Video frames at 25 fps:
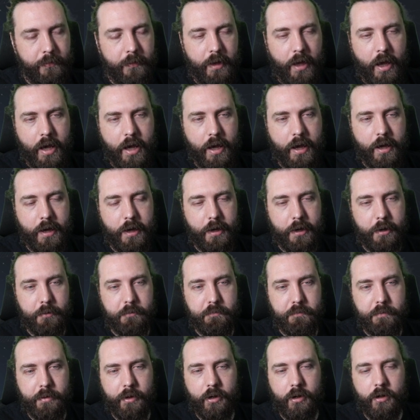
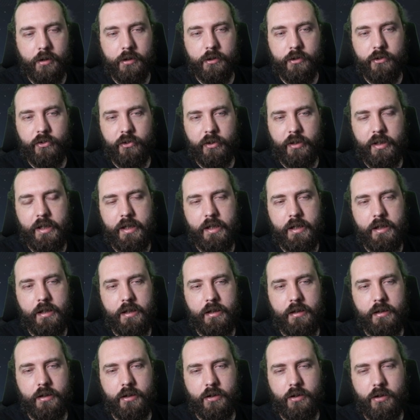But
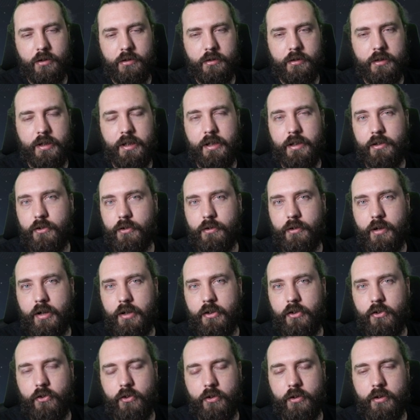in the current
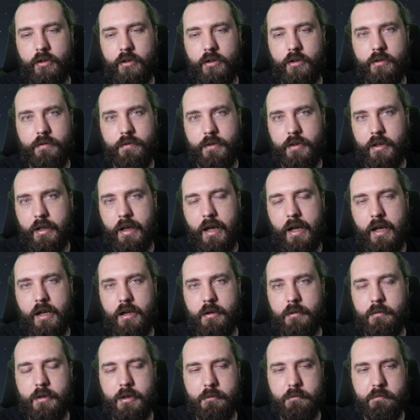iteration of the
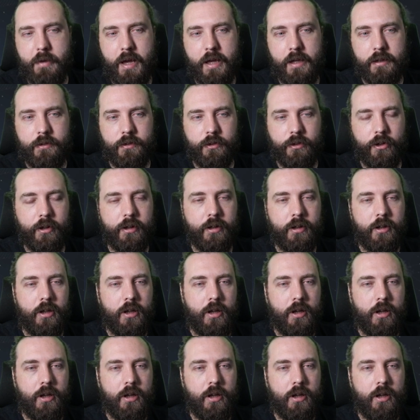game and the meta,